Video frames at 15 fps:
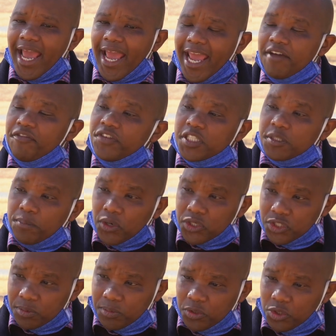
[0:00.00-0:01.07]
If it's
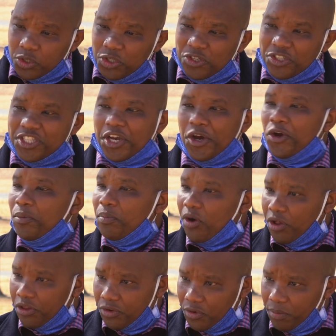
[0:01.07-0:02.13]
possible, use their own
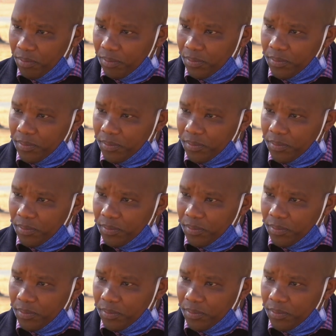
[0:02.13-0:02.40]
bathroom.